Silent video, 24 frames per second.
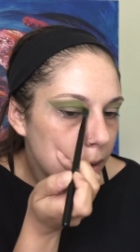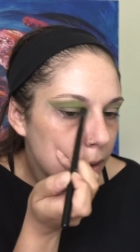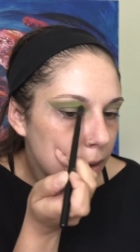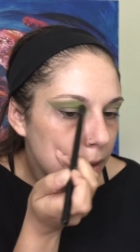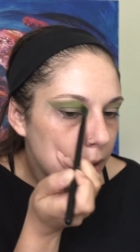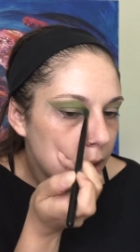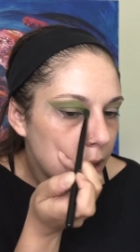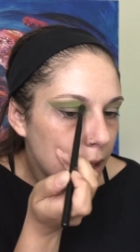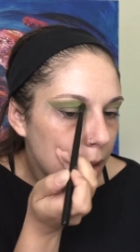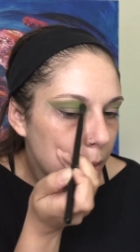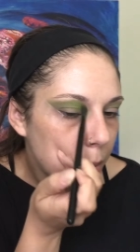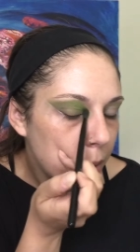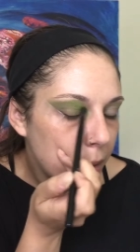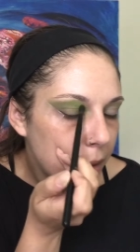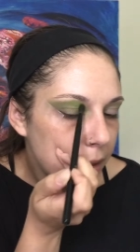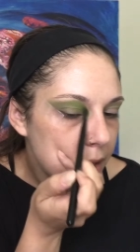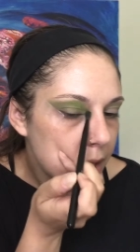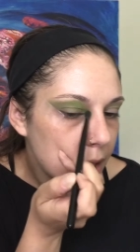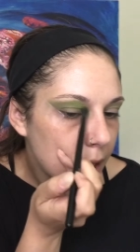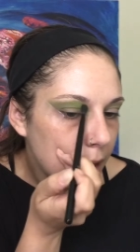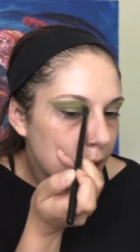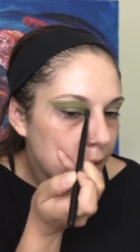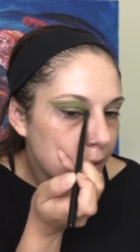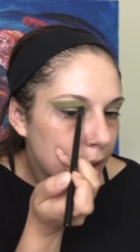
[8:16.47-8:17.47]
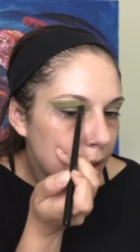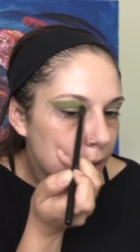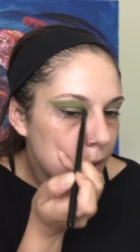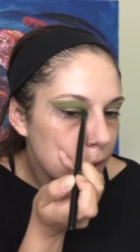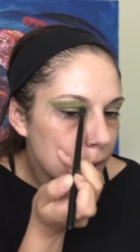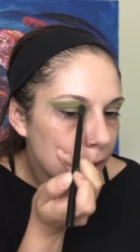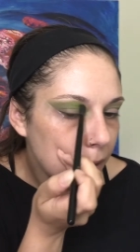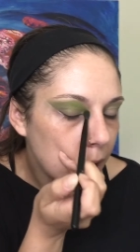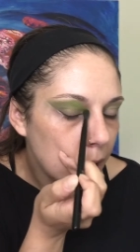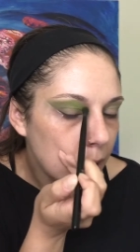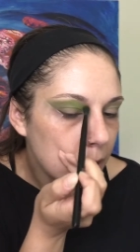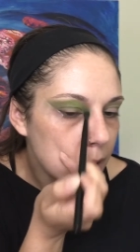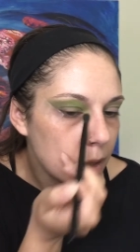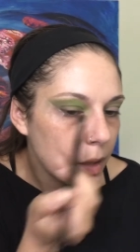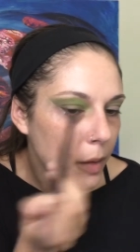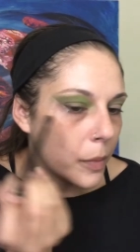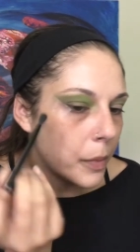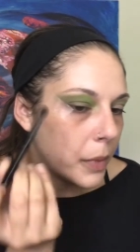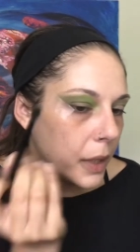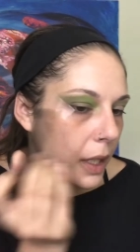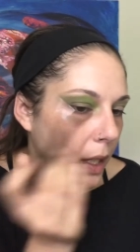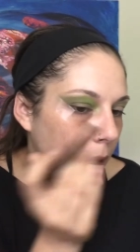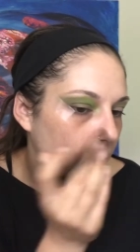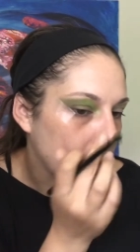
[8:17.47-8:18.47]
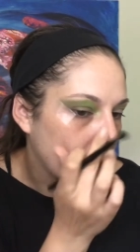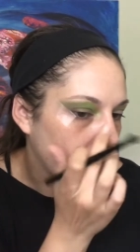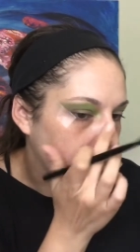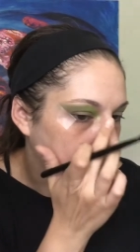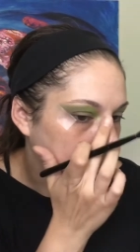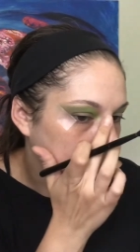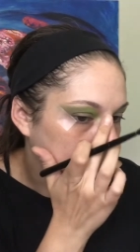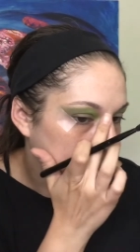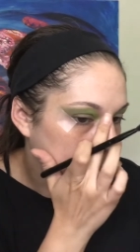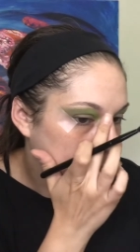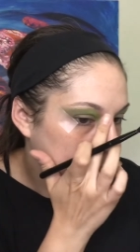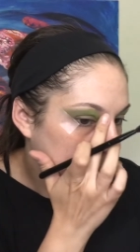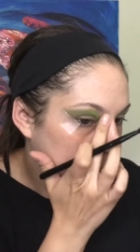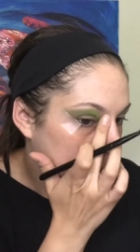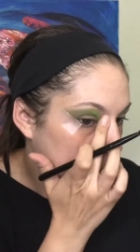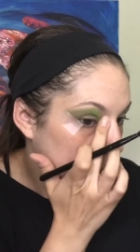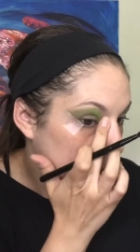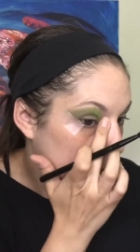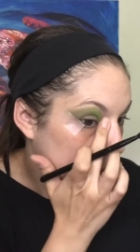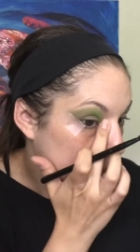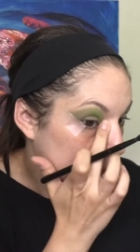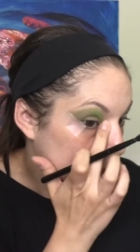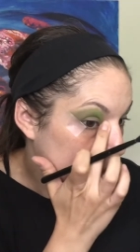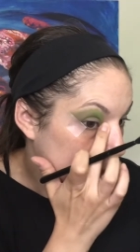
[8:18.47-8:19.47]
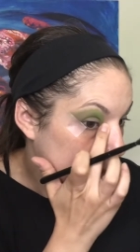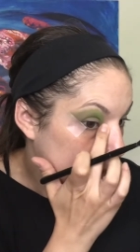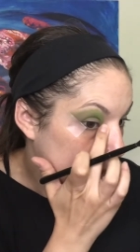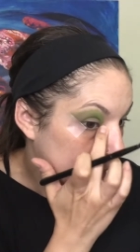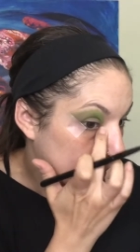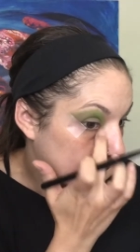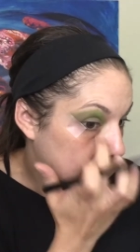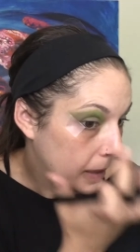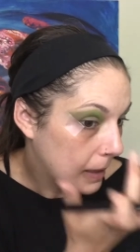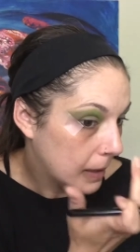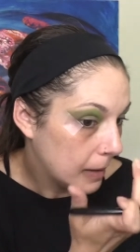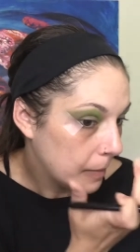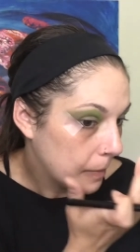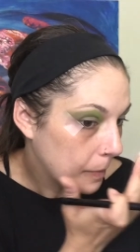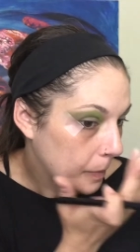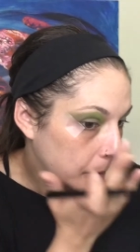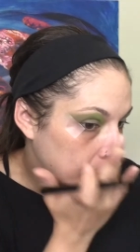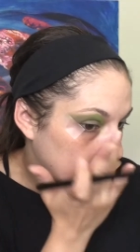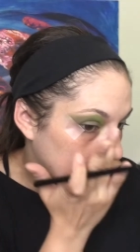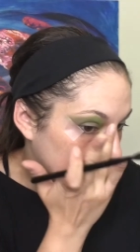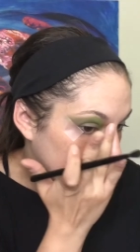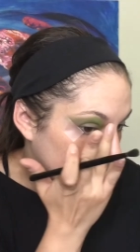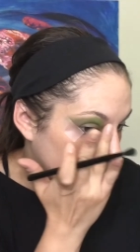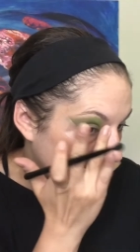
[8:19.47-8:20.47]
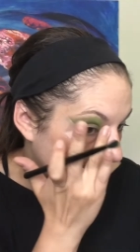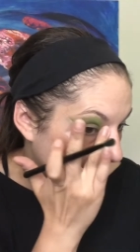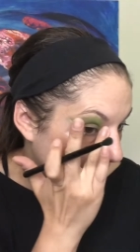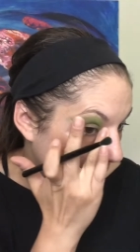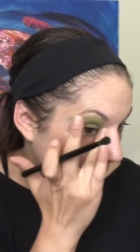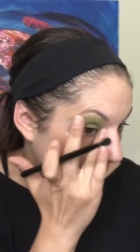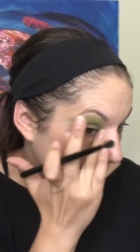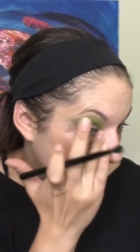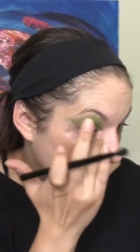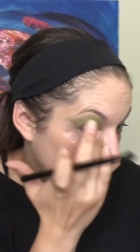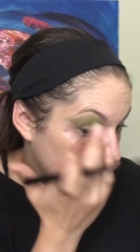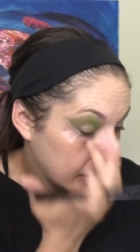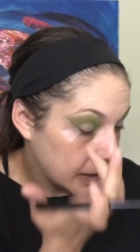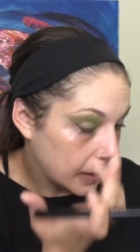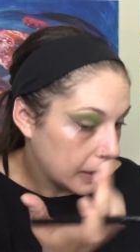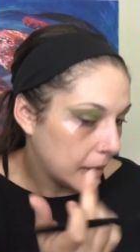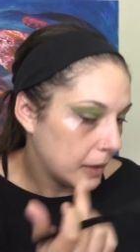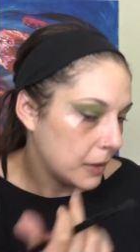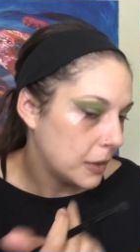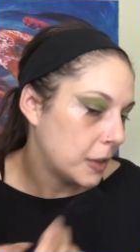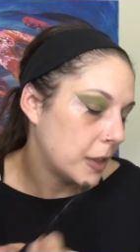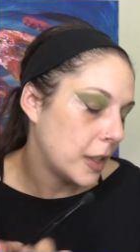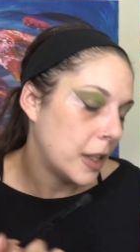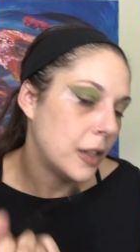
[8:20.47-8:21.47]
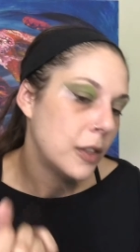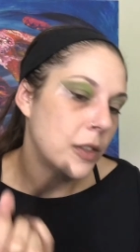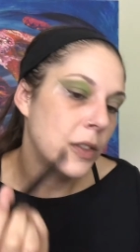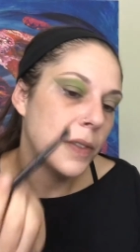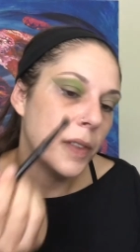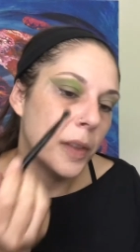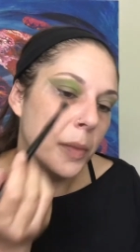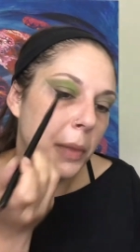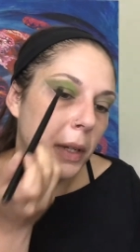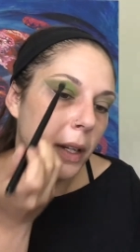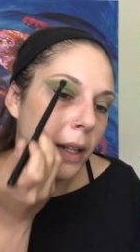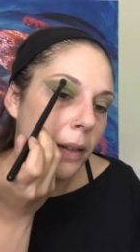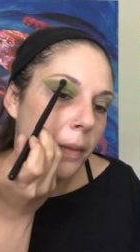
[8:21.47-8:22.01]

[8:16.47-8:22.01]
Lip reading: See, and Poison Ivy usually ends up being my lid color. This is a nice change for me.